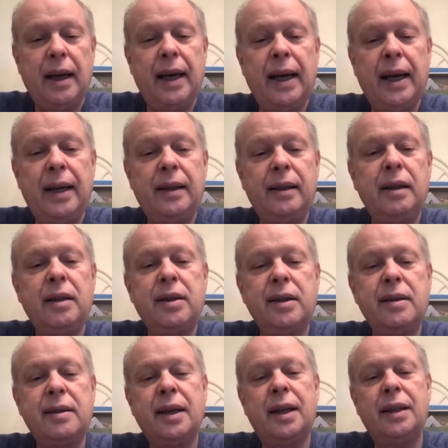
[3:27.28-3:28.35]
And she
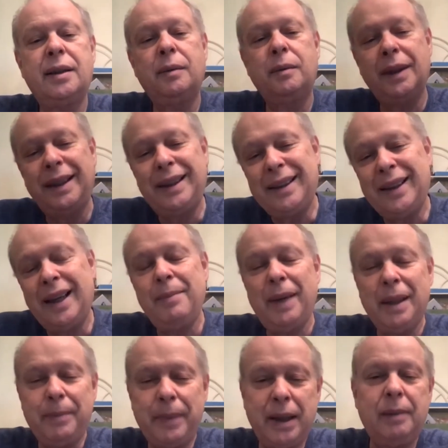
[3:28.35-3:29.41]
said, well, I
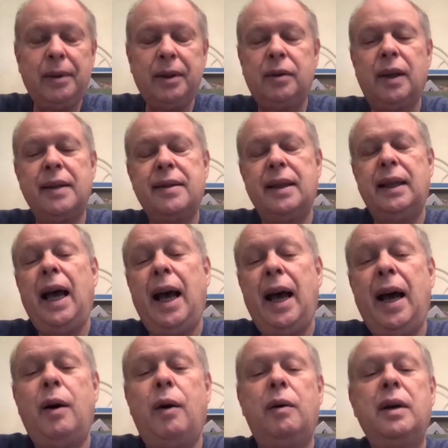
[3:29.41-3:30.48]
might be able to. I said, how?